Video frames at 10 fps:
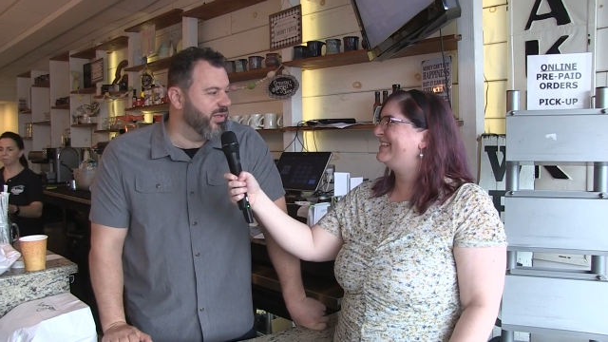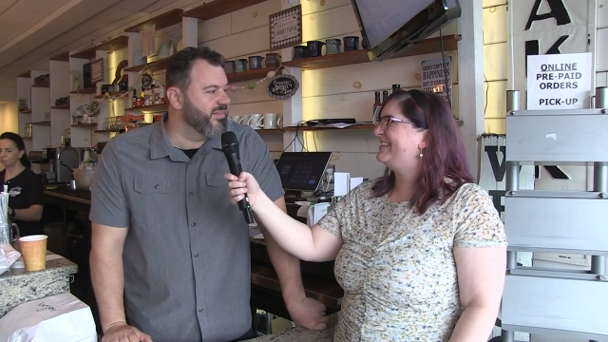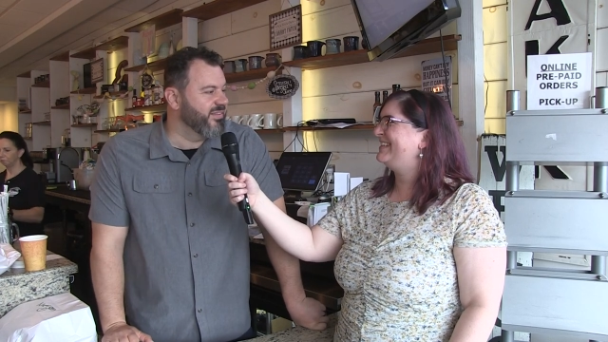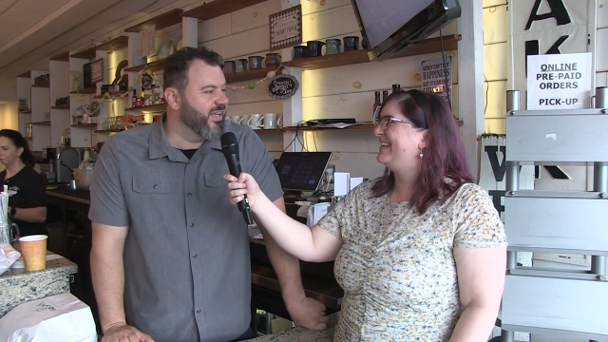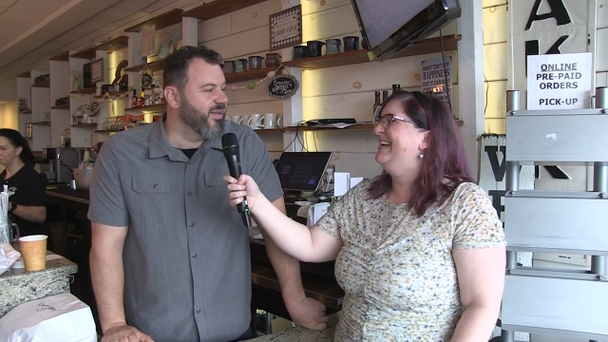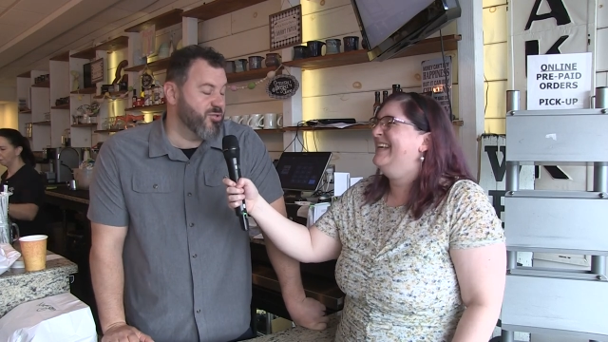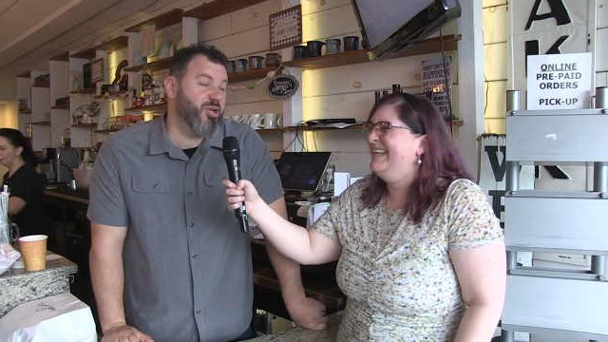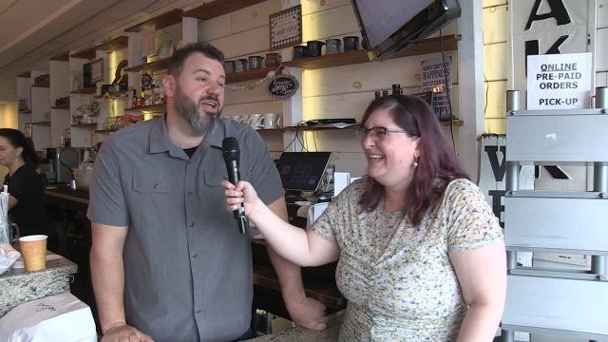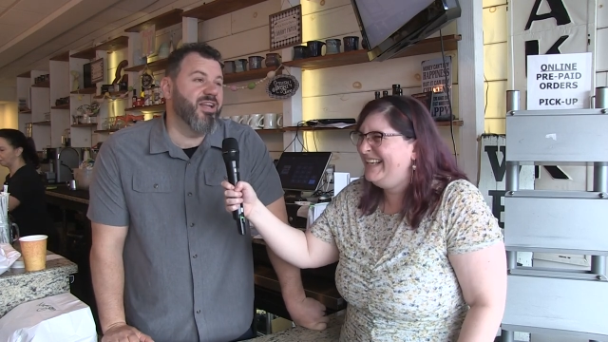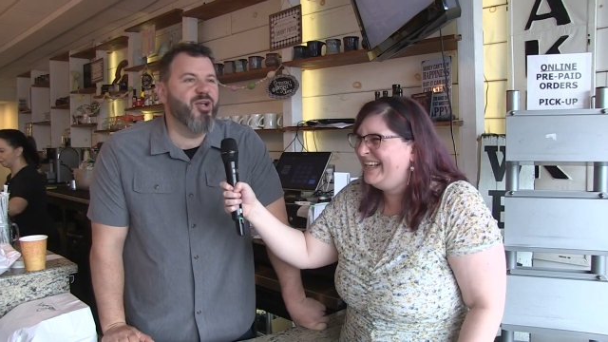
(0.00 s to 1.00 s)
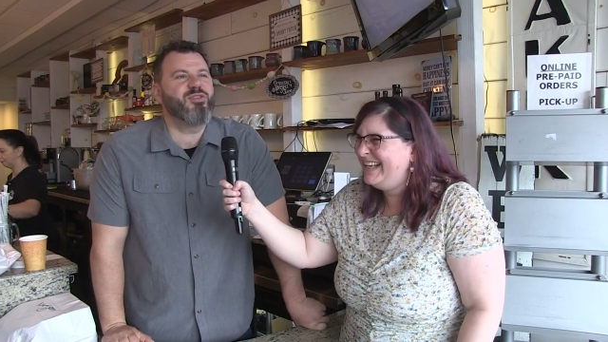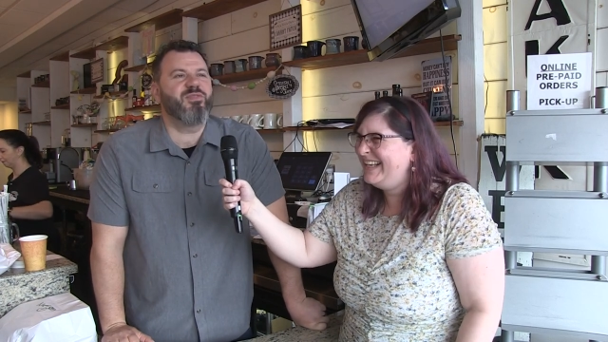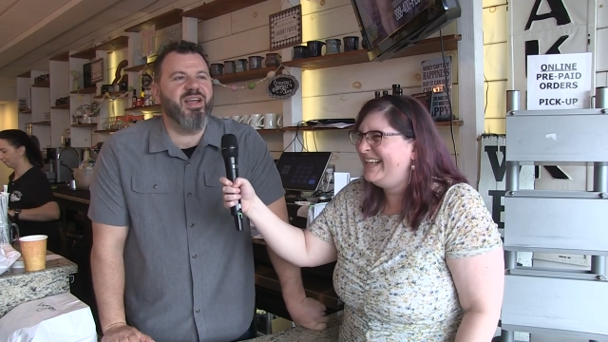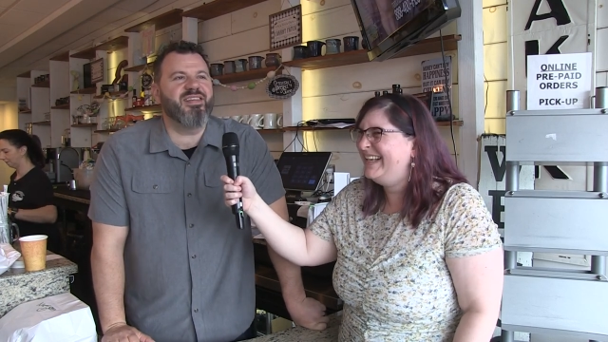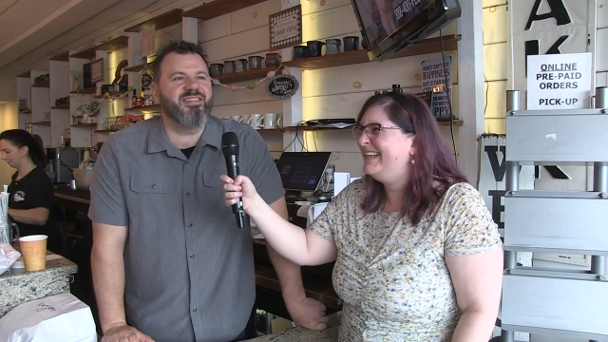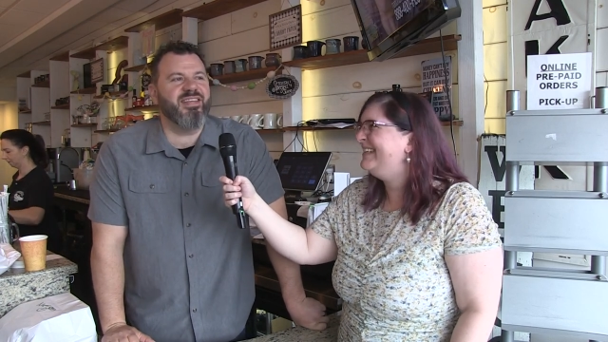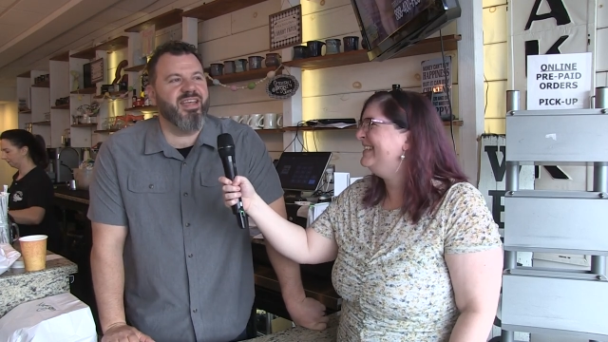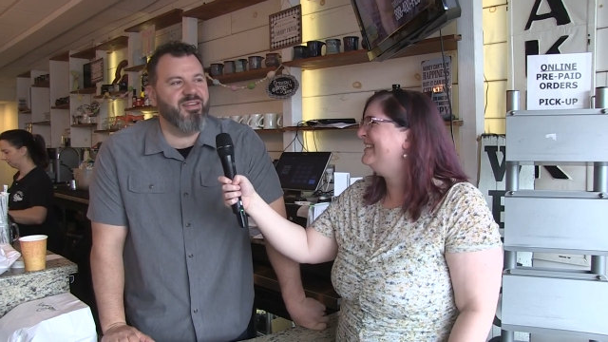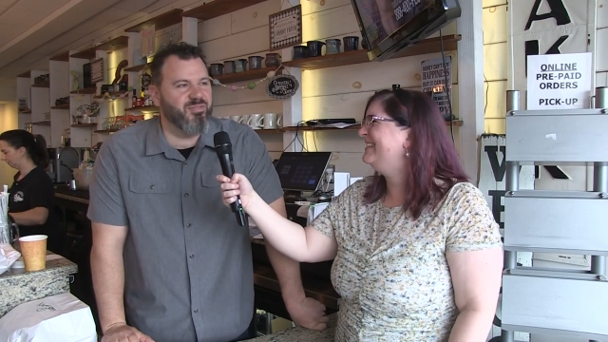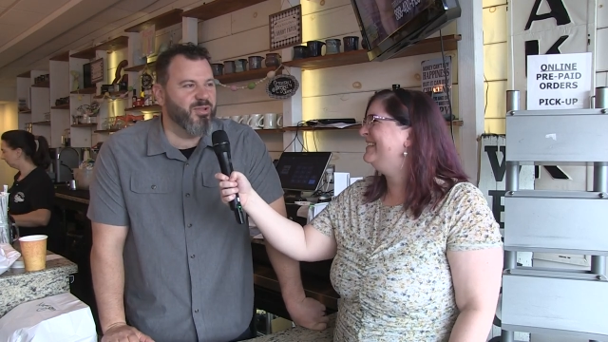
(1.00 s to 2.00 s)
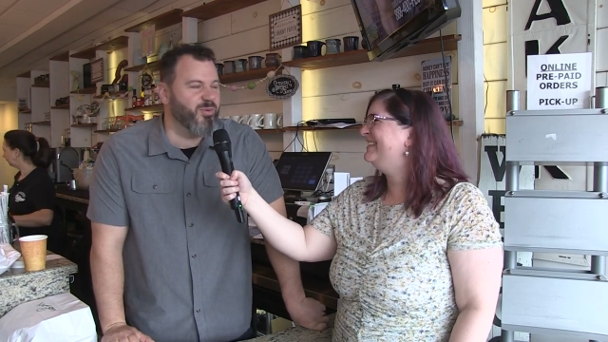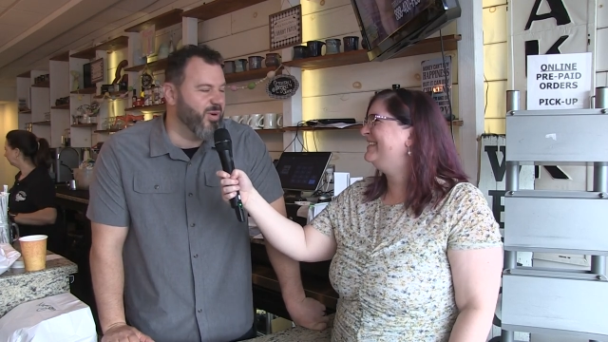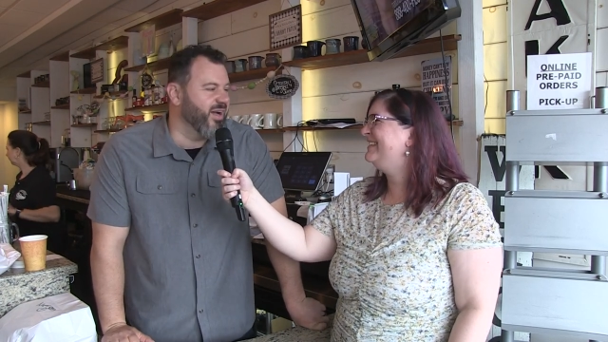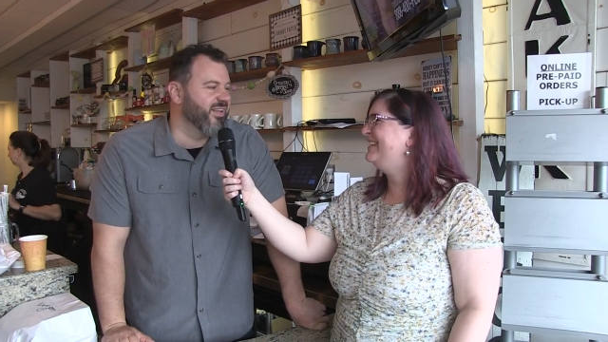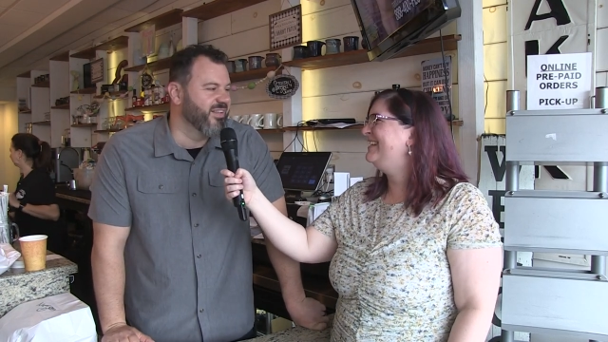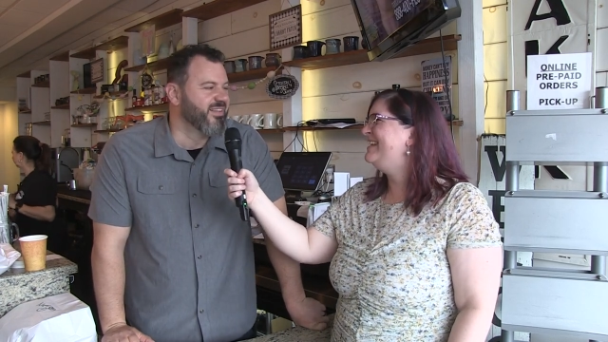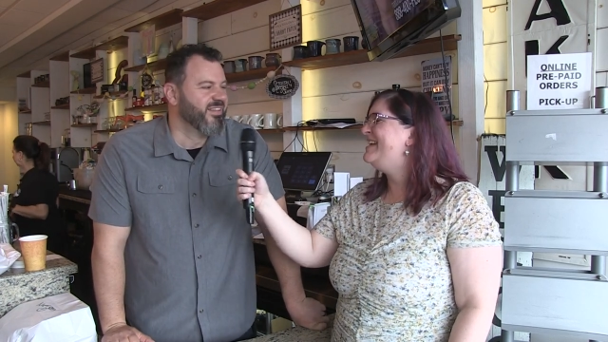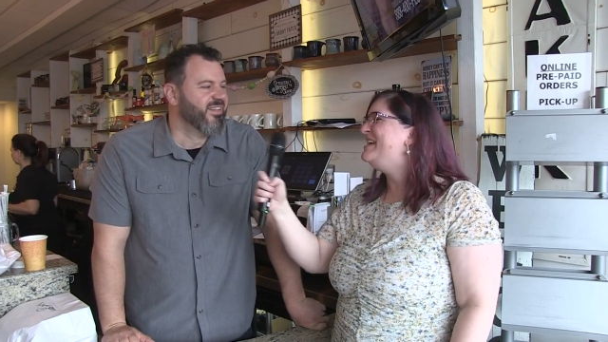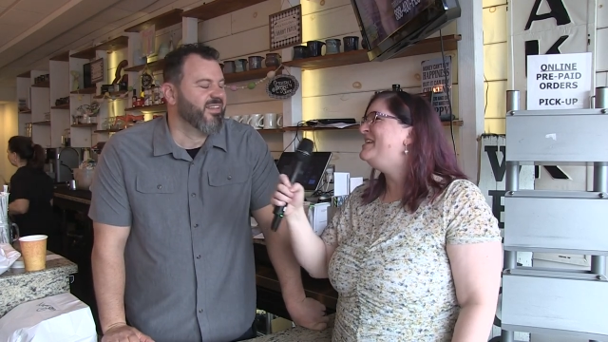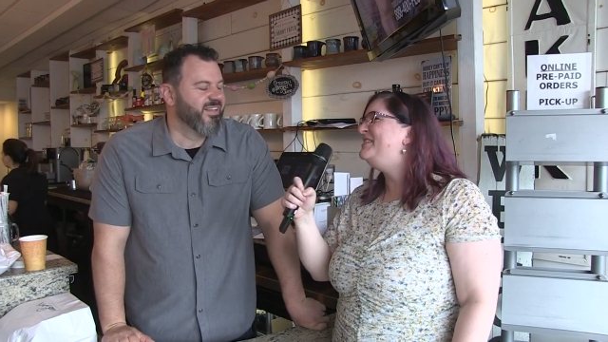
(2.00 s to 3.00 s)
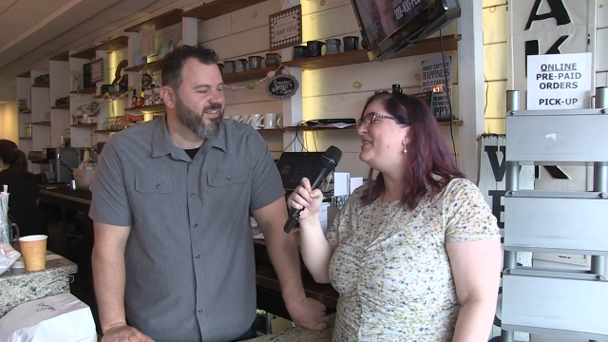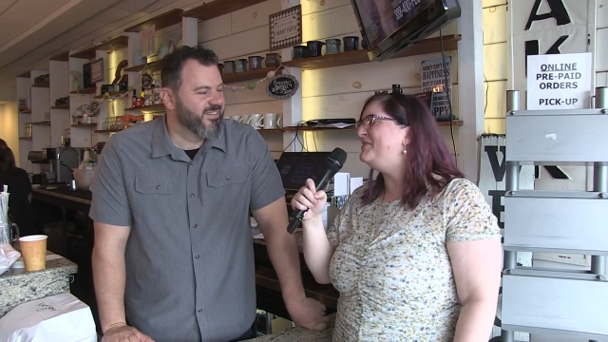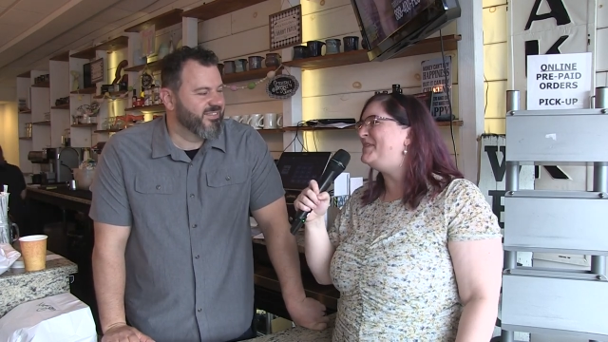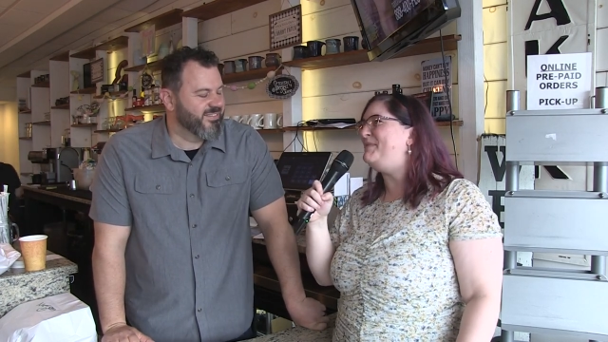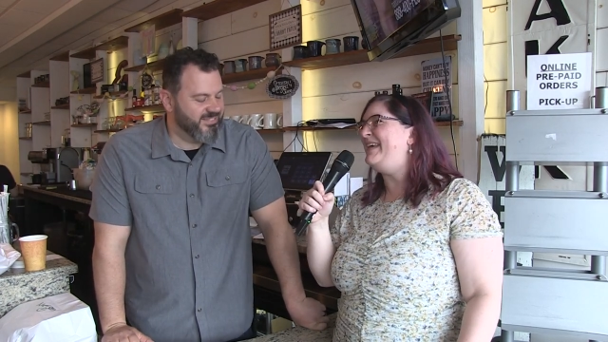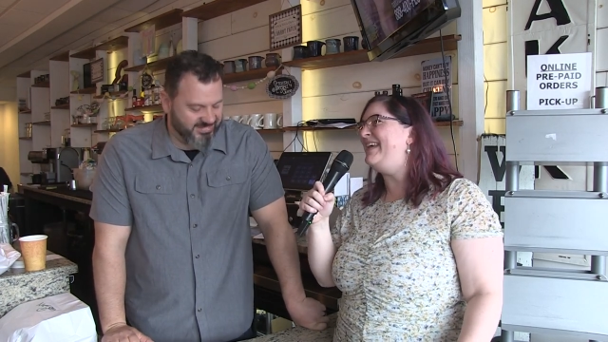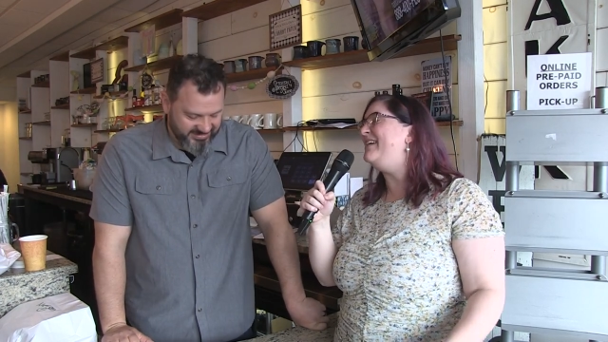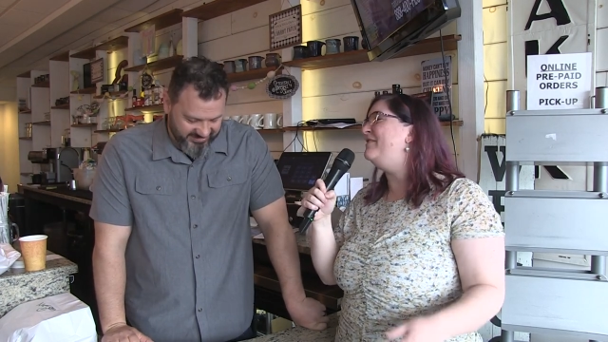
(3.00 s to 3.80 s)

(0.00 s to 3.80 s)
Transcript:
Speaker 1: bit. Uh, it was good. It was very entertaining for a little while.
Speaker 2: So speaking